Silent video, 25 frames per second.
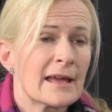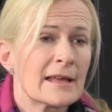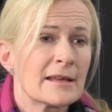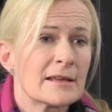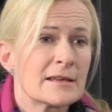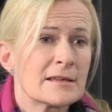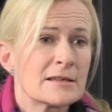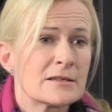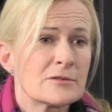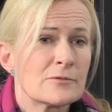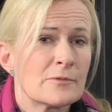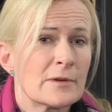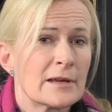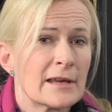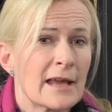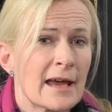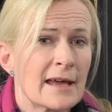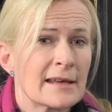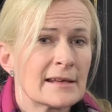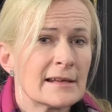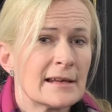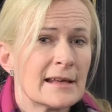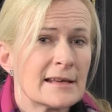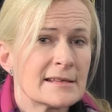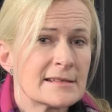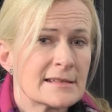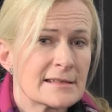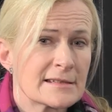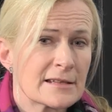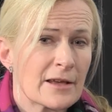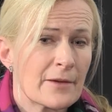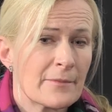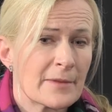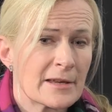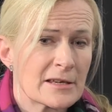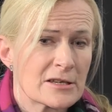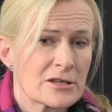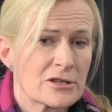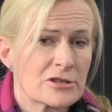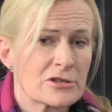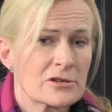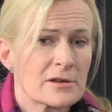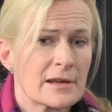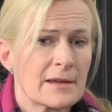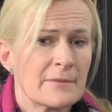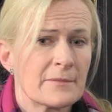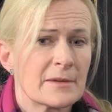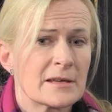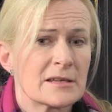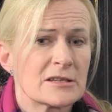and when adolescents come into
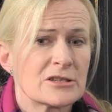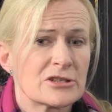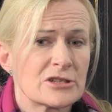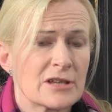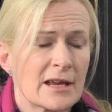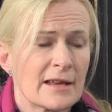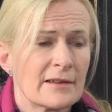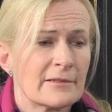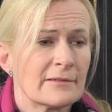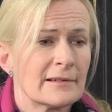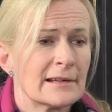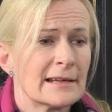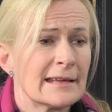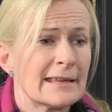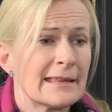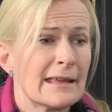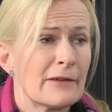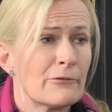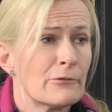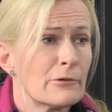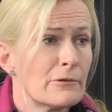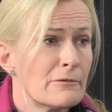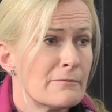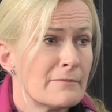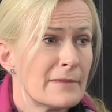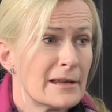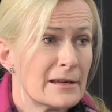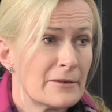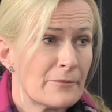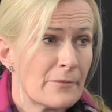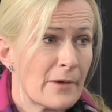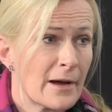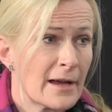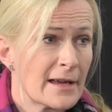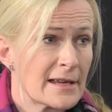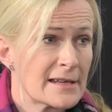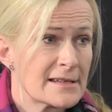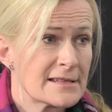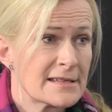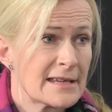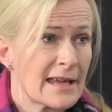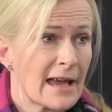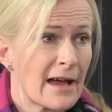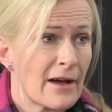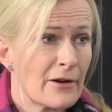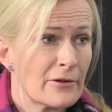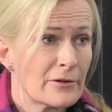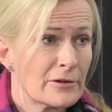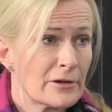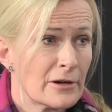treatment, generally they will minimise the
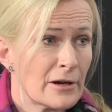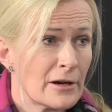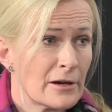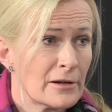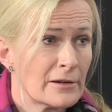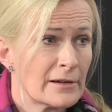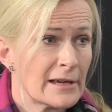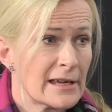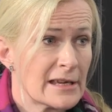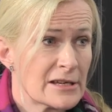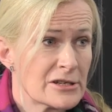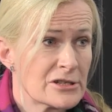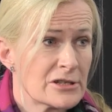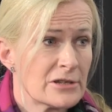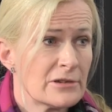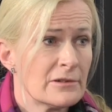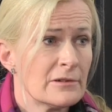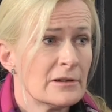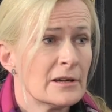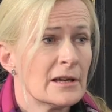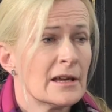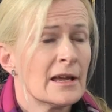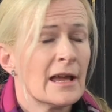alcohol issue,